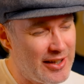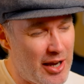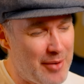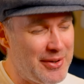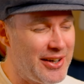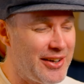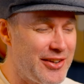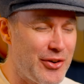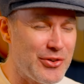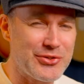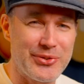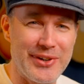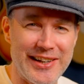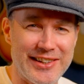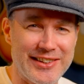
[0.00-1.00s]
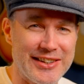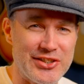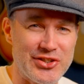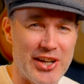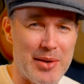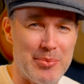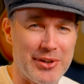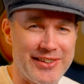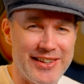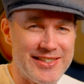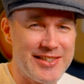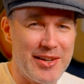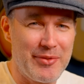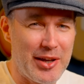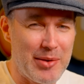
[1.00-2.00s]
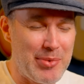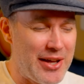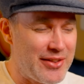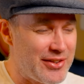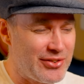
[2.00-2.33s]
I know it's really cliche, but there's something about